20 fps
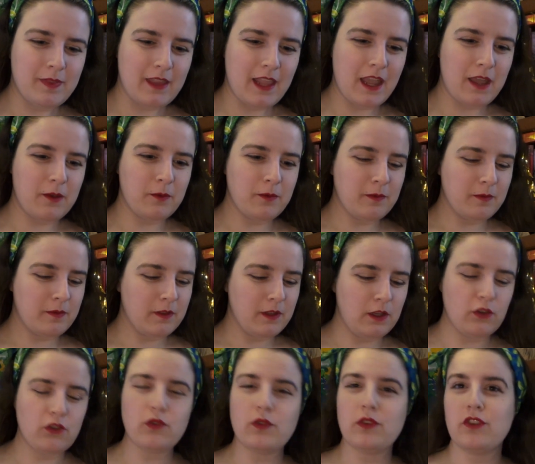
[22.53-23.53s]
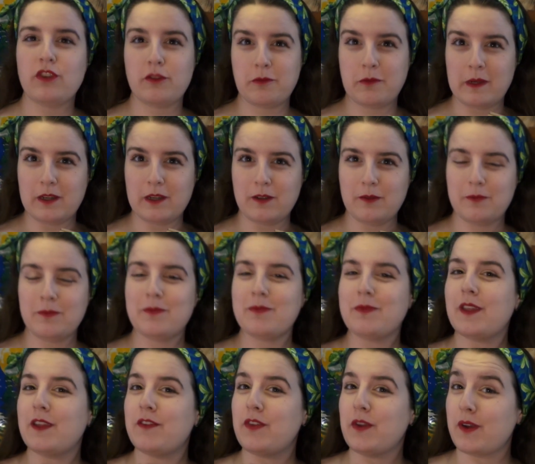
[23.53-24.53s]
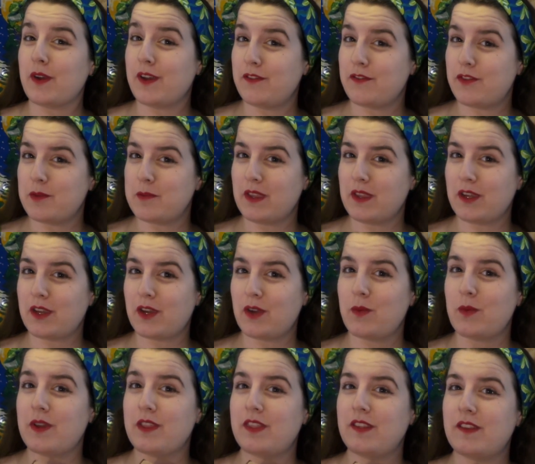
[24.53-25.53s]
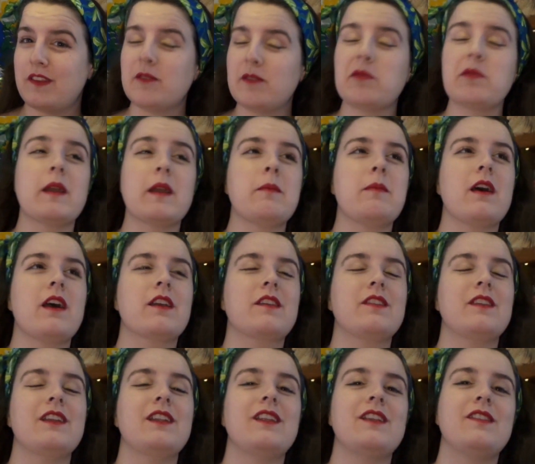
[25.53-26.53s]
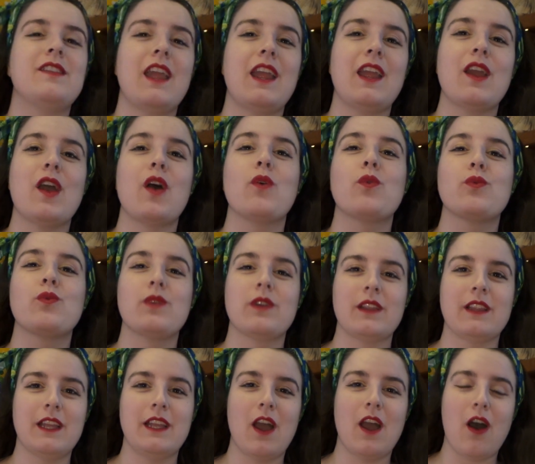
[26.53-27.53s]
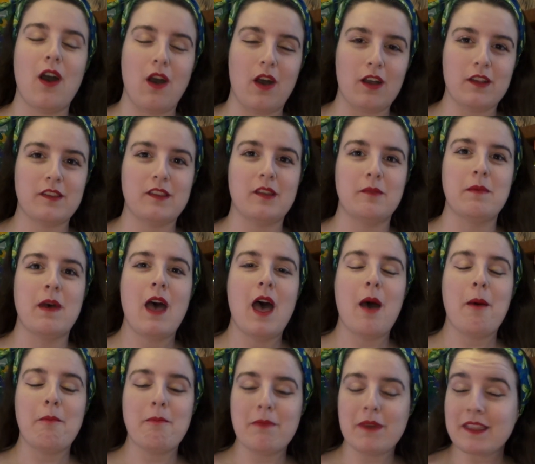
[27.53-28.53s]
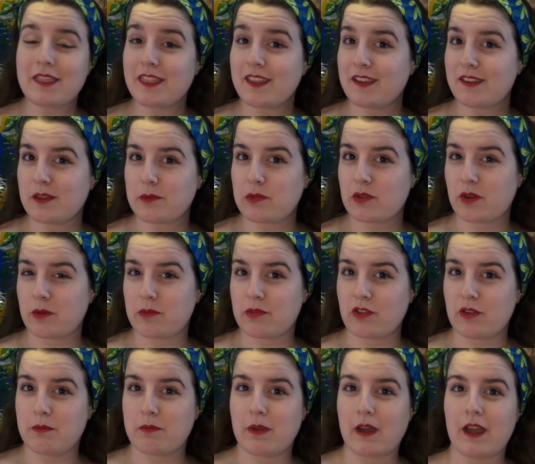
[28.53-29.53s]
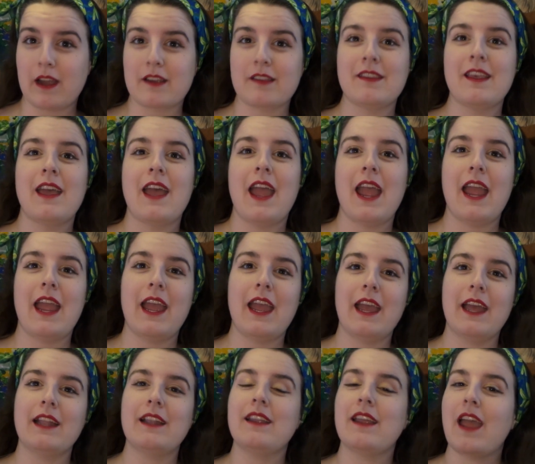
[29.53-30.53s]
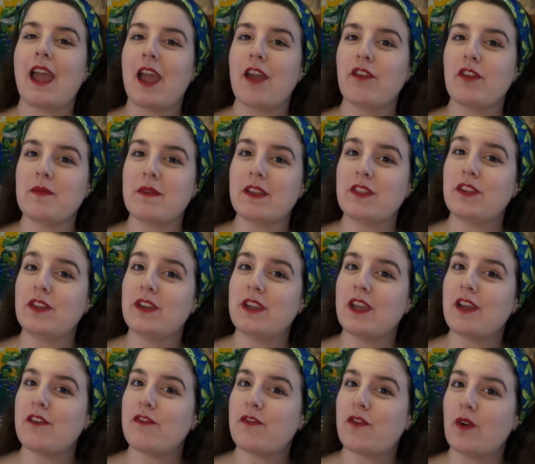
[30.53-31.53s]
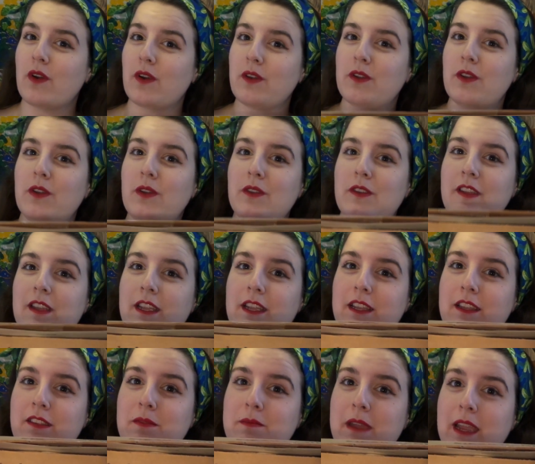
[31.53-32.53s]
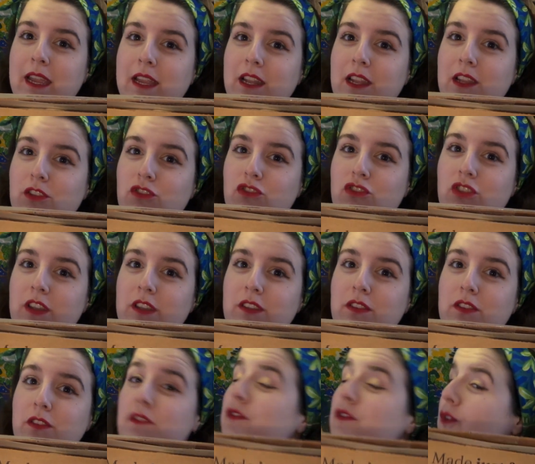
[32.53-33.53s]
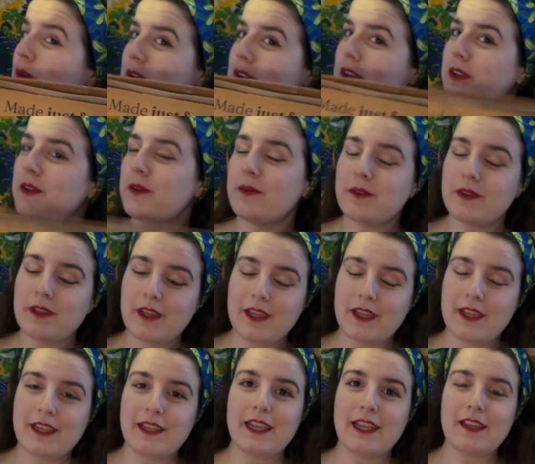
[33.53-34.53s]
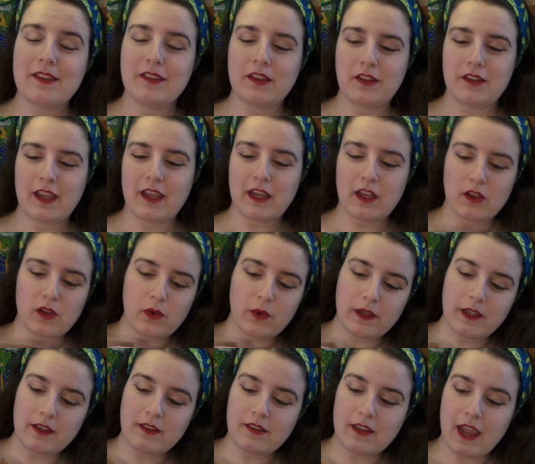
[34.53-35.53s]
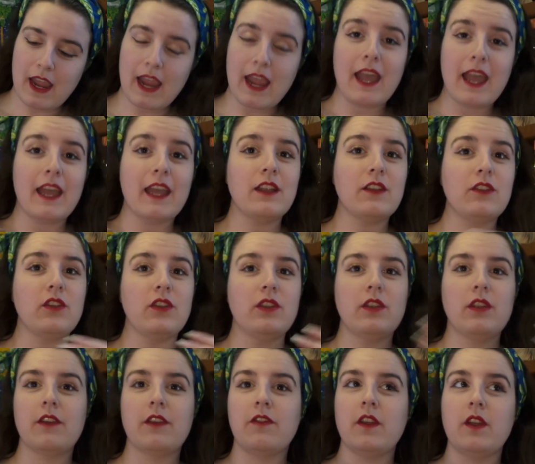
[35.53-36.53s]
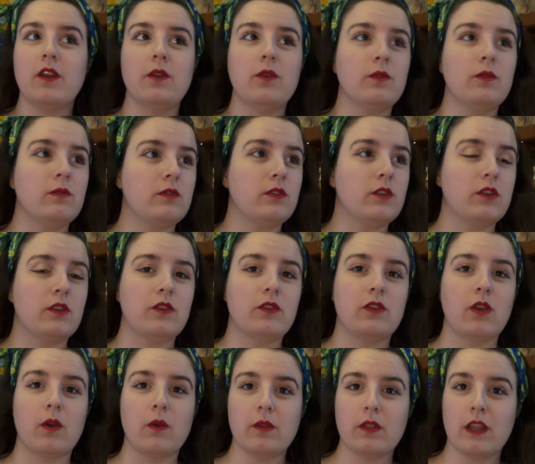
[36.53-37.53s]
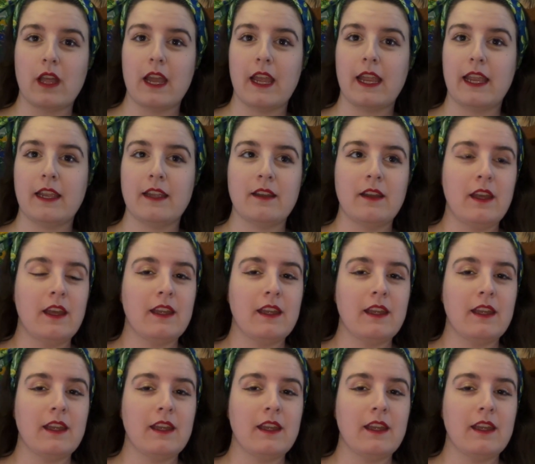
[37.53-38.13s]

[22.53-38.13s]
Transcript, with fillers: Now, usual spiel, if you're unfamiliar with Sips Box, it is a really awesome monthly subscription box. And every month you get four new teas made just for you. Yes, you take a quiz and if you don't like